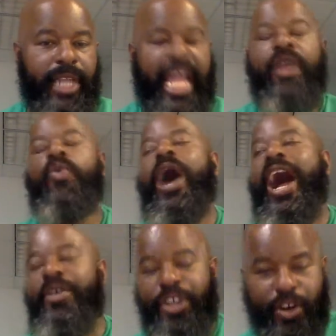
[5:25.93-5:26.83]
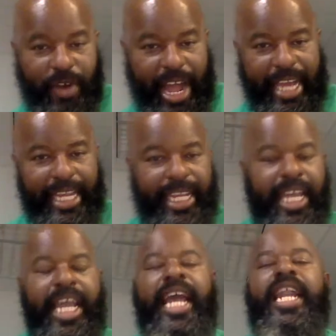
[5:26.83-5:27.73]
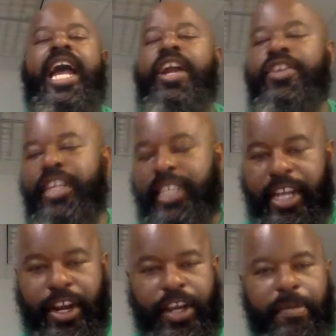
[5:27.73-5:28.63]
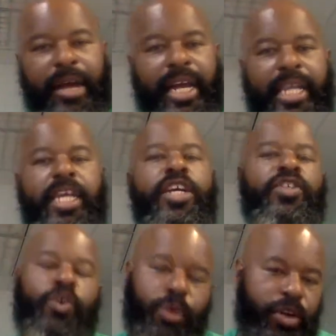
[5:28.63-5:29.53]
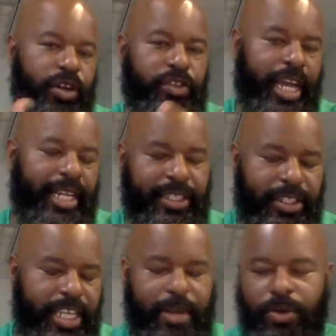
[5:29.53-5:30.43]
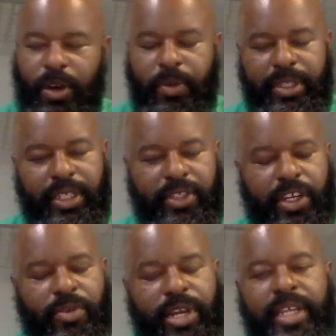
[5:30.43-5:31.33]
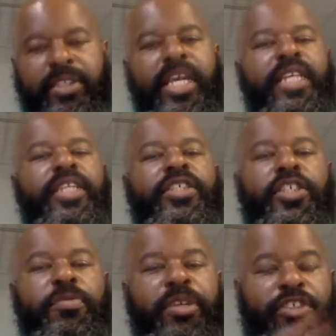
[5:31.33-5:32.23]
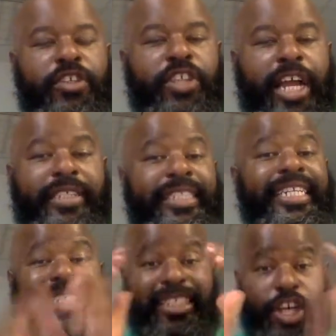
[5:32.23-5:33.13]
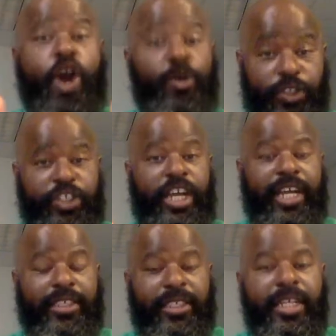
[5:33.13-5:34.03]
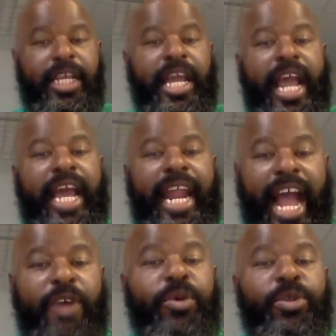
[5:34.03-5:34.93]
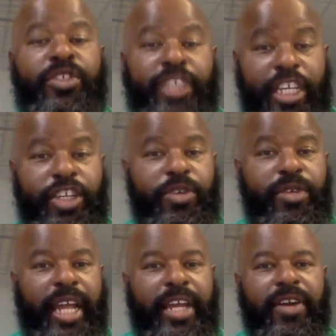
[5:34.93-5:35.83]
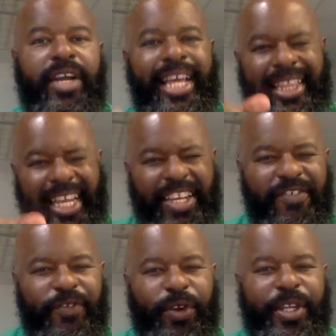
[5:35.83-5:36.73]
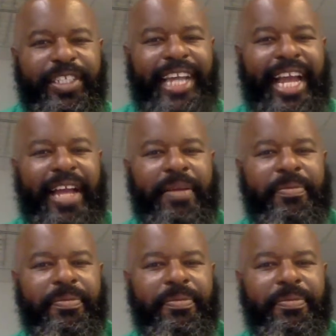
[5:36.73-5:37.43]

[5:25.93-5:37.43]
and while you're riding and how do you take care of your body. So we're gonna try to just keep rolling with this series. This is Mr. Johnson, this is Coach Johnson, and I will see you later. Thank you for your time.